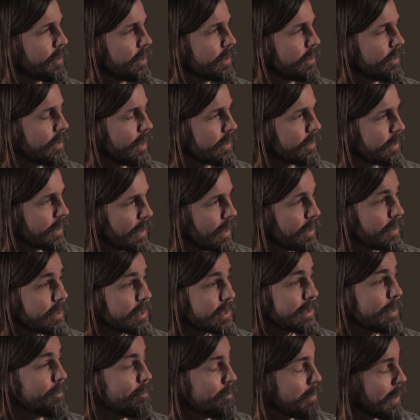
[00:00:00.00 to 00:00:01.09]
and kind of
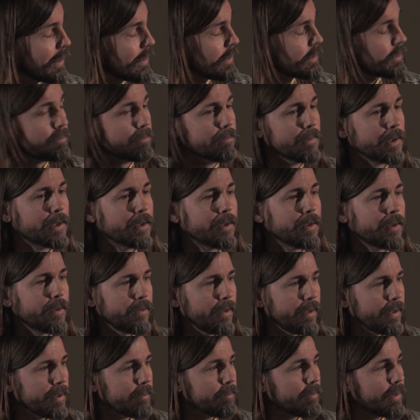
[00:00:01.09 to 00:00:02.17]
symbolism
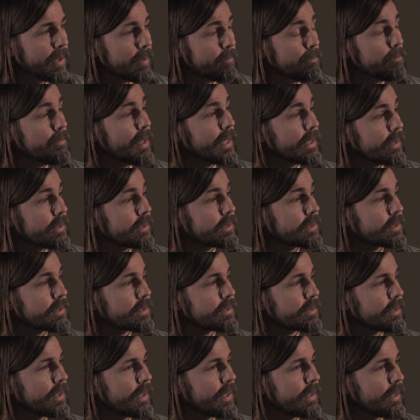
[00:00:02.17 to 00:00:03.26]
that it
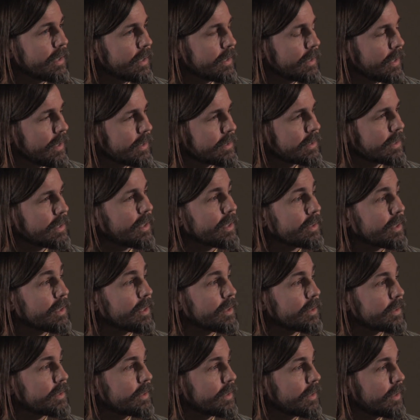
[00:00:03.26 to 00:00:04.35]
makes it's kind of
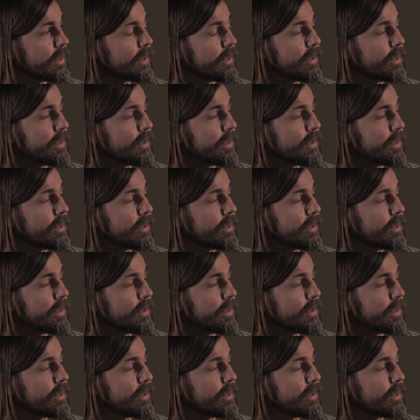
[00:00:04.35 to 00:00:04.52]
like